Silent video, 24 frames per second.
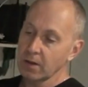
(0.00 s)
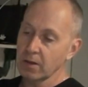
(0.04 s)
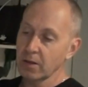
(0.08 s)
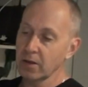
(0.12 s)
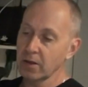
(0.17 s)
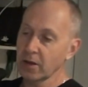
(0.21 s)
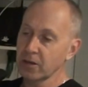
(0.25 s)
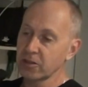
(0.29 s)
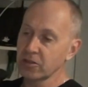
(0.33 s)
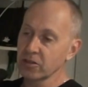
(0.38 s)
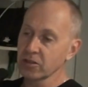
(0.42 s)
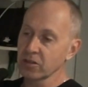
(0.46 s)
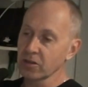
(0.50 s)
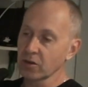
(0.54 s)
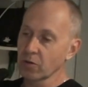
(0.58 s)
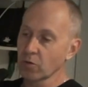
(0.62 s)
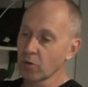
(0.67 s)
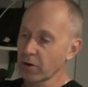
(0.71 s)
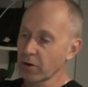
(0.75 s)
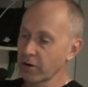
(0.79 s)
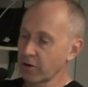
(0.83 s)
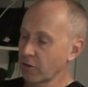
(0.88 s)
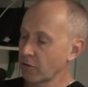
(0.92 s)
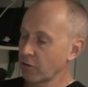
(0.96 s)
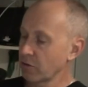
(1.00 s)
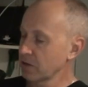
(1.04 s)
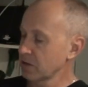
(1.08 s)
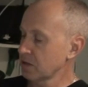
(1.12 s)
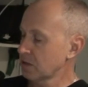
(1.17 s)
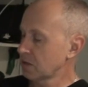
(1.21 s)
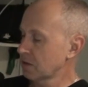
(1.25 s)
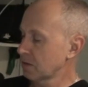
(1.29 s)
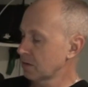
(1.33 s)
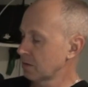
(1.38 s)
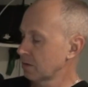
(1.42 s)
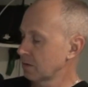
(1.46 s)
The edges are quite
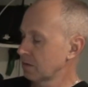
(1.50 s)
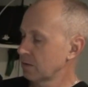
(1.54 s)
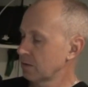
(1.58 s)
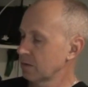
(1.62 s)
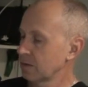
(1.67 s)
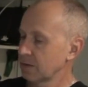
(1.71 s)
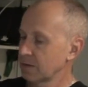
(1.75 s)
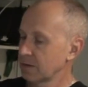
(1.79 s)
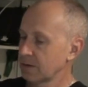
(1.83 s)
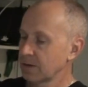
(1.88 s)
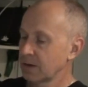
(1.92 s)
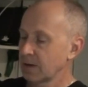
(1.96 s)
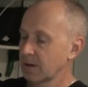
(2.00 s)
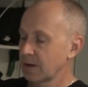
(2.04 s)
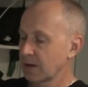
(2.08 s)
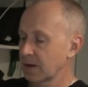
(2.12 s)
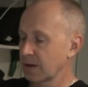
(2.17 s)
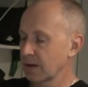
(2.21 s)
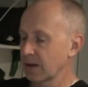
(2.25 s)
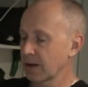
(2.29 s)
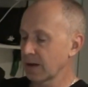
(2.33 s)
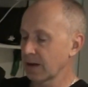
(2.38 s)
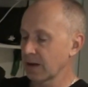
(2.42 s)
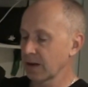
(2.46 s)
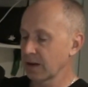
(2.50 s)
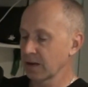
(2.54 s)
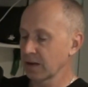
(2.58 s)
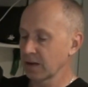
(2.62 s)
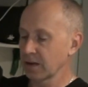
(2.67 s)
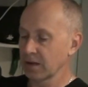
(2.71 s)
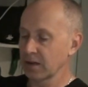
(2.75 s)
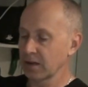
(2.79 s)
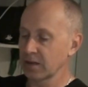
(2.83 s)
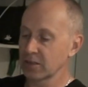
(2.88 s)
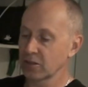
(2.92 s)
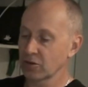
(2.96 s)
nice.
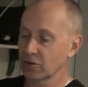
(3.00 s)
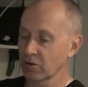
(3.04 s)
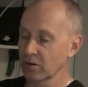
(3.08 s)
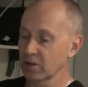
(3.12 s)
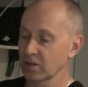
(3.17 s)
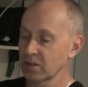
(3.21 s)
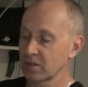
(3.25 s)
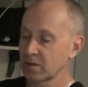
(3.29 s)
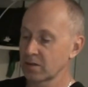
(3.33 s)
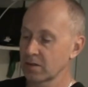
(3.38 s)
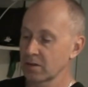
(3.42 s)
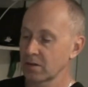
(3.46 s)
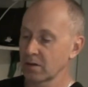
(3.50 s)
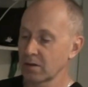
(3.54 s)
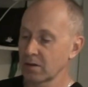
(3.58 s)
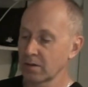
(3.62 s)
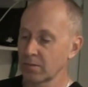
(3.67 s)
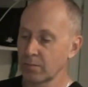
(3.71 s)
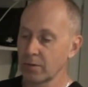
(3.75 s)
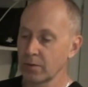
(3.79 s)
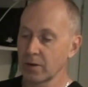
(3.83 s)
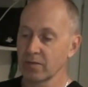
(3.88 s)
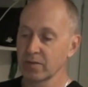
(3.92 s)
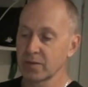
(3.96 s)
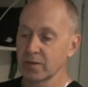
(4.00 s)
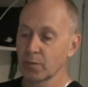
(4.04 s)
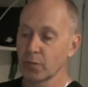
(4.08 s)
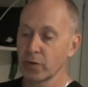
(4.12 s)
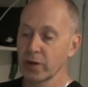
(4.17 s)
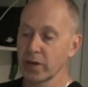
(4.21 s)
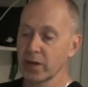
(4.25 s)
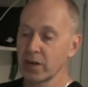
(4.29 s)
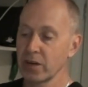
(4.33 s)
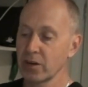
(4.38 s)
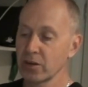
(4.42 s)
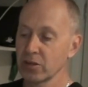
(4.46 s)
It's got a bit of
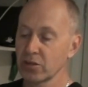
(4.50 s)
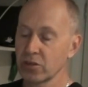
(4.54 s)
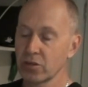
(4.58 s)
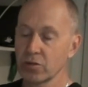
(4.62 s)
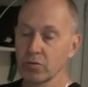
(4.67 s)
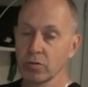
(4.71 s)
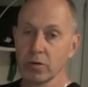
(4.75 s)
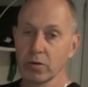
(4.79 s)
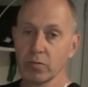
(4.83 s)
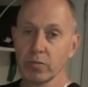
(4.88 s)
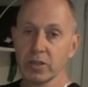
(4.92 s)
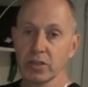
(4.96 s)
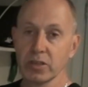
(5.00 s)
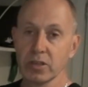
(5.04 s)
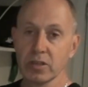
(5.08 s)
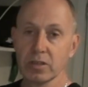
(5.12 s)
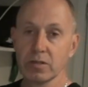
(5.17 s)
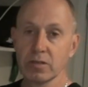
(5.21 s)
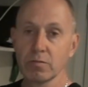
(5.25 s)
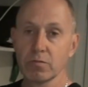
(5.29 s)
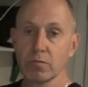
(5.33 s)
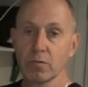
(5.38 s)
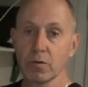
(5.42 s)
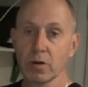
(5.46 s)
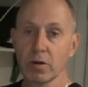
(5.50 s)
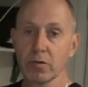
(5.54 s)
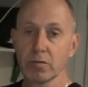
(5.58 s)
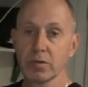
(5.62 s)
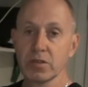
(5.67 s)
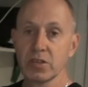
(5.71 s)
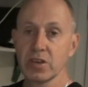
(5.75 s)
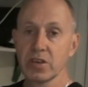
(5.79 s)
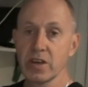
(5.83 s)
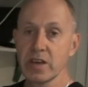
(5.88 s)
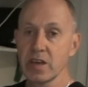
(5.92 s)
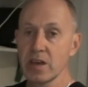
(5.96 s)
springiness to it, which is what I was
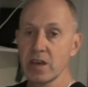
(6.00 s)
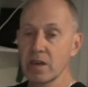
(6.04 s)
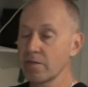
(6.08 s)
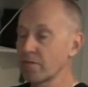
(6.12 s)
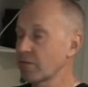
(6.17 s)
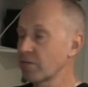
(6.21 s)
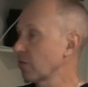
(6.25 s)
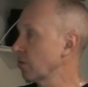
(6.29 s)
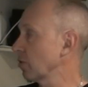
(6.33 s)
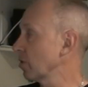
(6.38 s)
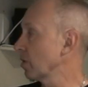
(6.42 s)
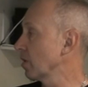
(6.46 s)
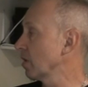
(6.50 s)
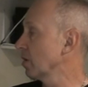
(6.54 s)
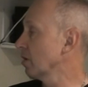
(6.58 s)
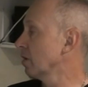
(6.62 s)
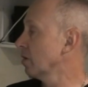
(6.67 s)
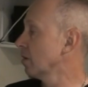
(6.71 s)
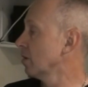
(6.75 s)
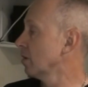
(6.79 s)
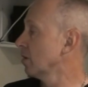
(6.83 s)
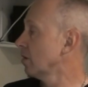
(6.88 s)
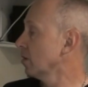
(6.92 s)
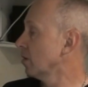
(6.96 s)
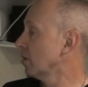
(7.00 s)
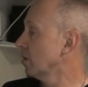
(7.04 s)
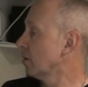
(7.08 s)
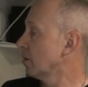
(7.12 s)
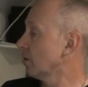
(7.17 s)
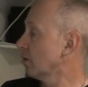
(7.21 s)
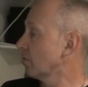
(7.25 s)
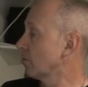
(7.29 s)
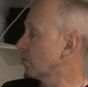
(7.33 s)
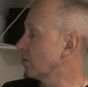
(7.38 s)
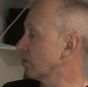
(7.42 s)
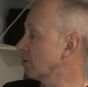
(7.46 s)
seeking for
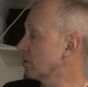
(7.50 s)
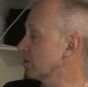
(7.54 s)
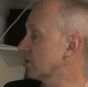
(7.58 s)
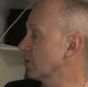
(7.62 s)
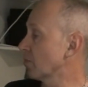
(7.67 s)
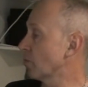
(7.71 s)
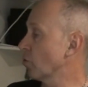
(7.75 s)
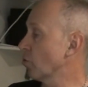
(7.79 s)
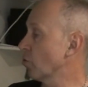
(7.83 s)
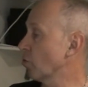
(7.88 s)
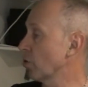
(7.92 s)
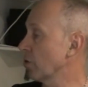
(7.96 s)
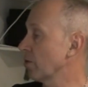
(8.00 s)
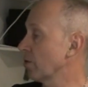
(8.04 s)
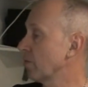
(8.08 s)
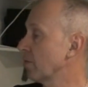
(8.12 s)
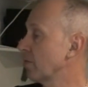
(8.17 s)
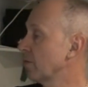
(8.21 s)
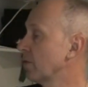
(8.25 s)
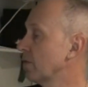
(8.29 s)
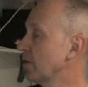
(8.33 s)
the support.